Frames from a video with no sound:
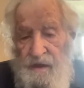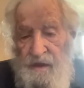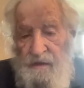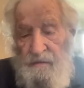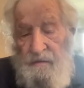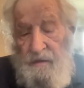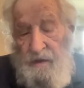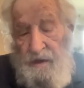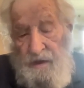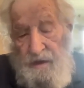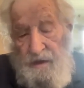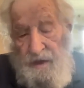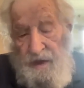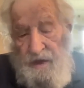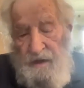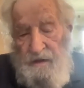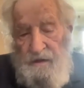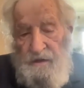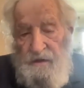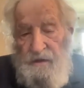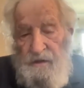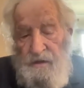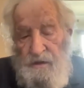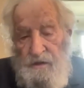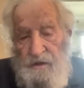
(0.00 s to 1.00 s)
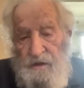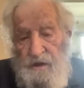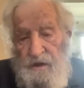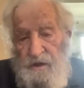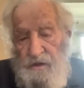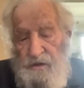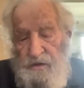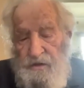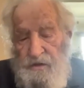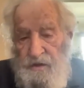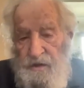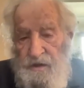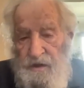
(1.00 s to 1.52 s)
what are now called
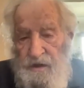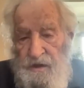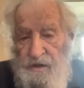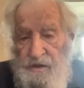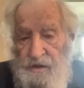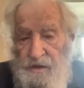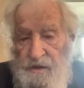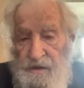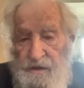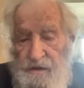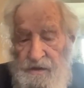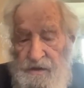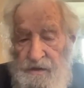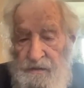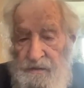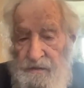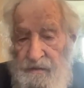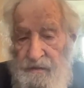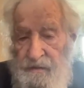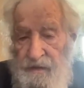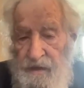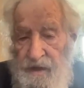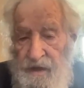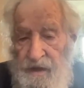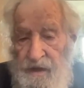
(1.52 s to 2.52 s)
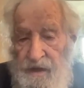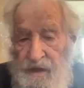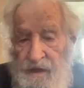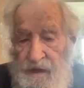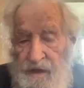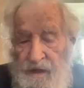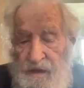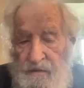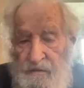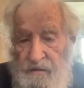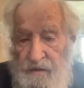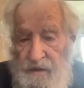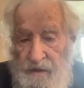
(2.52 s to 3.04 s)
cultural issues.
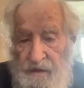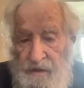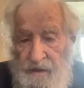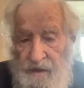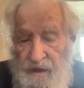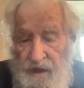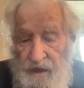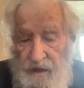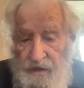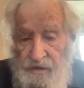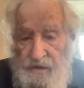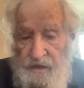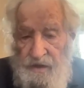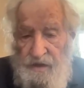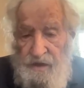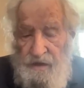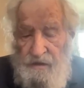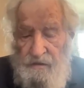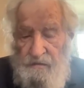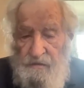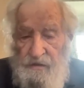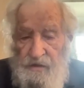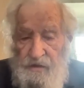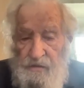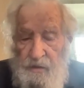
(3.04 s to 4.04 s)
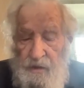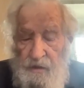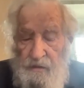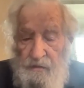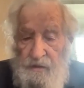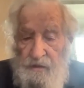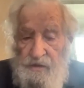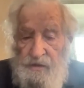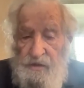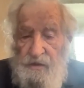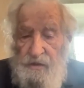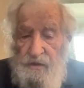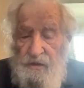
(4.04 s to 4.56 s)
With Nixon, it was
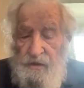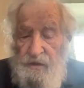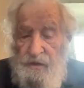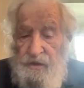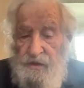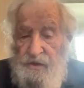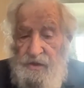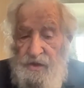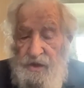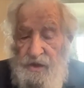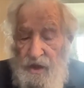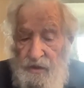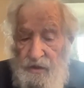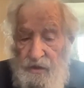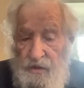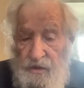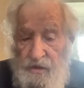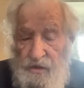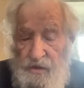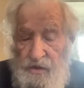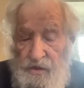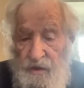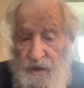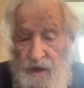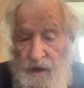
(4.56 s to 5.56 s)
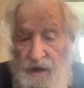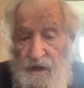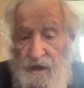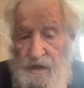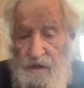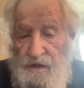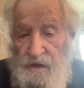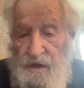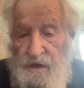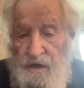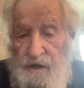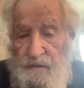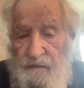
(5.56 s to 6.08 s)
what was called the Southern
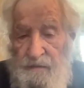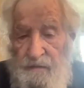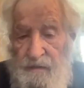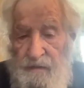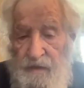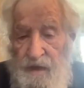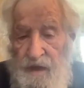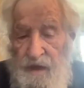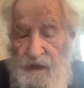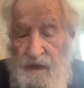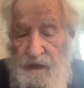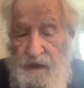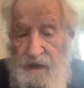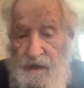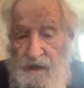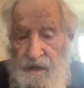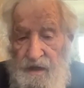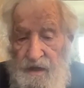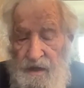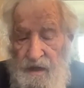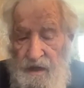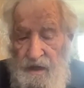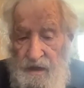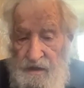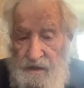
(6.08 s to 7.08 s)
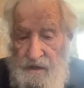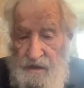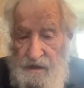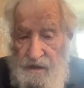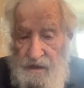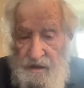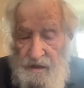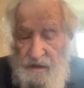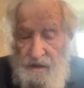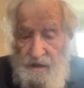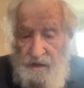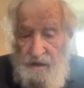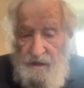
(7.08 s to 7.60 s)
strategy.
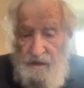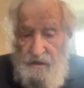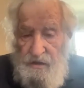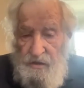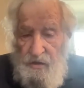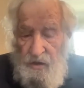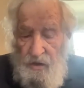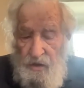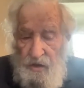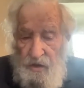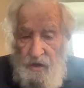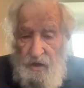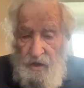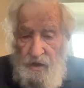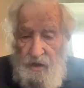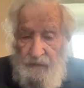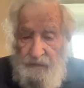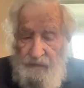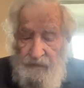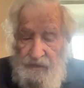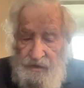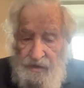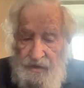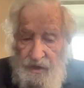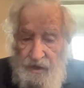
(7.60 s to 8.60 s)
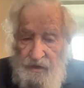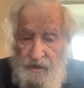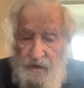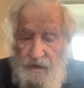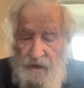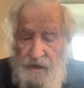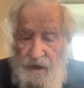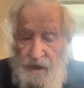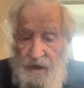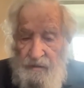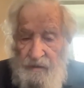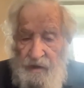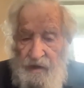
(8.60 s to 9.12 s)
Let's draw
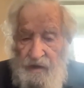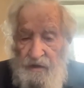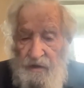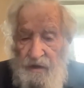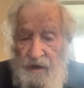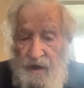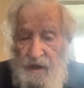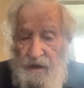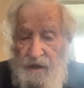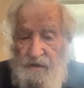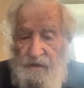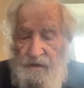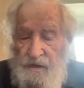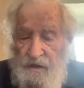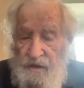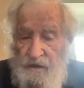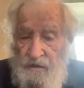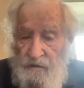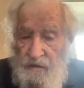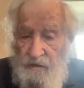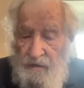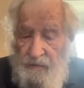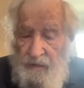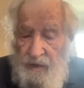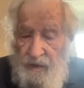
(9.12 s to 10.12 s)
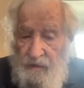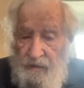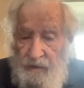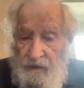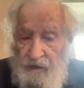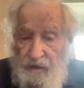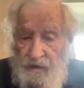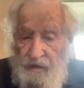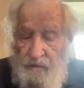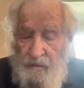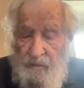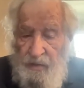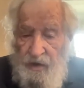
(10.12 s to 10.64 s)
Southern Democrats to the
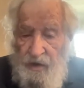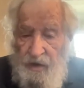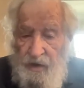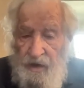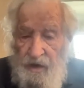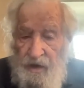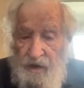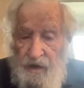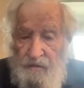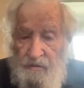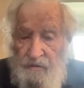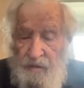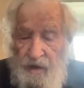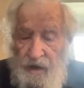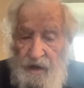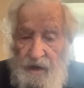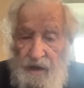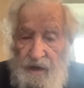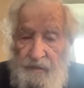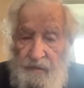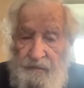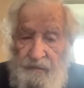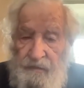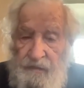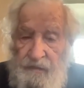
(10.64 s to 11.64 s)
Republican Party by